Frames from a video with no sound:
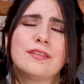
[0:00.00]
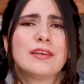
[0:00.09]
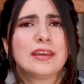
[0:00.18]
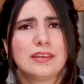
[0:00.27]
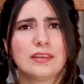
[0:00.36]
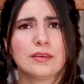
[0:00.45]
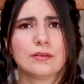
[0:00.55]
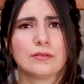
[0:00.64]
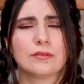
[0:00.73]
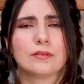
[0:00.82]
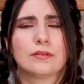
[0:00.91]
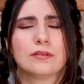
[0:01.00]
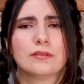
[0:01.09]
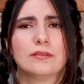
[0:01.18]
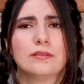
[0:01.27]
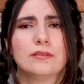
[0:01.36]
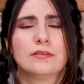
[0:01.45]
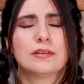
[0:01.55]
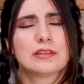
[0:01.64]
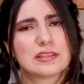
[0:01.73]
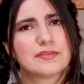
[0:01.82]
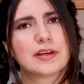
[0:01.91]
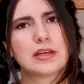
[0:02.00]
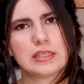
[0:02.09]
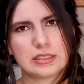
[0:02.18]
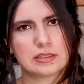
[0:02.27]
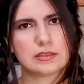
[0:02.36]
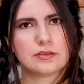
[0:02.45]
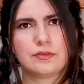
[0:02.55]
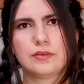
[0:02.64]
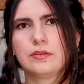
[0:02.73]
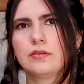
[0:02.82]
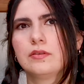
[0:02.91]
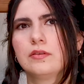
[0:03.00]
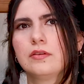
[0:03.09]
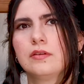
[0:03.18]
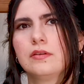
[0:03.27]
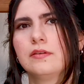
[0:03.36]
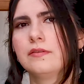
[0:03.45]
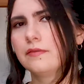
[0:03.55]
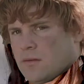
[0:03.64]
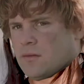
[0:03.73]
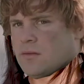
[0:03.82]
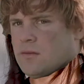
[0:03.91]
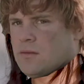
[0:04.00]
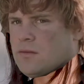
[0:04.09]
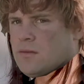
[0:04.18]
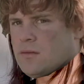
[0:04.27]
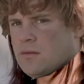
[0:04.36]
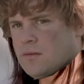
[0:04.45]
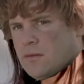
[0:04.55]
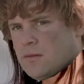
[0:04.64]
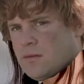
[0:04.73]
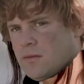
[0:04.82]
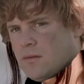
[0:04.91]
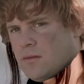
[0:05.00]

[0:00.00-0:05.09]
thank you. That's very decent of you. Very decent indeed.